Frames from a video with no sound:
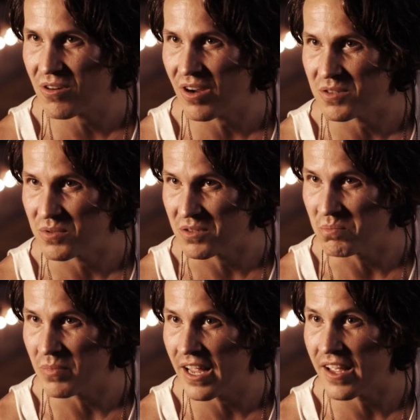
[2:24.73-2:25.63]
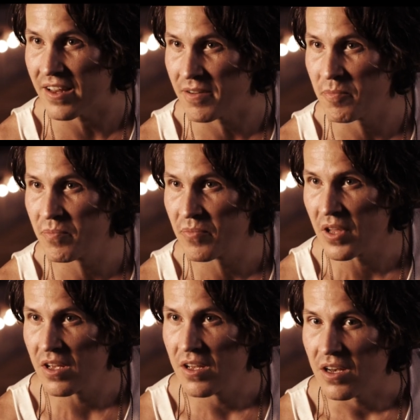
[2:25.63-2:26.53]
Christ was a man
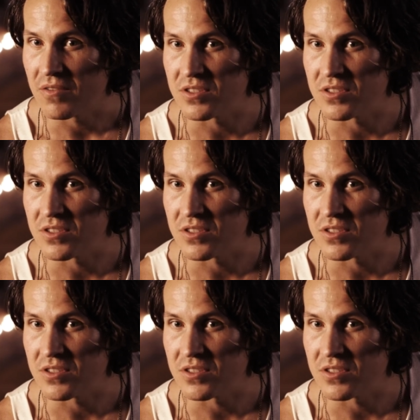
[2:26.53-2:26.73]
of